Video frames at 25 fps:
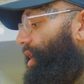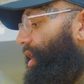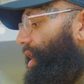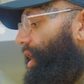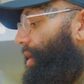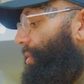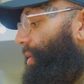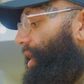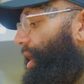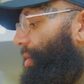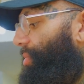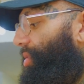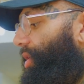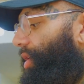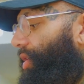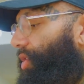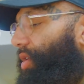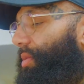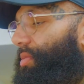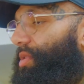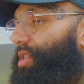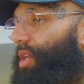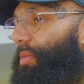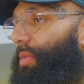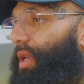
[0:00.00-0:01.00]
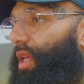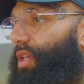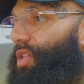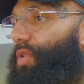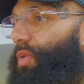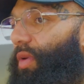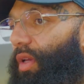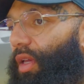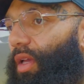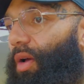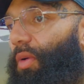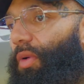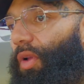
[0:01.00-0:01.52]
and be like, bro, come see me next
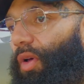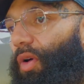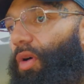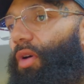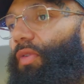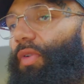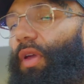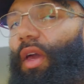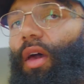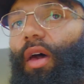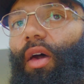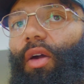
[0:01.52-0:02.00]
week, I want to go over your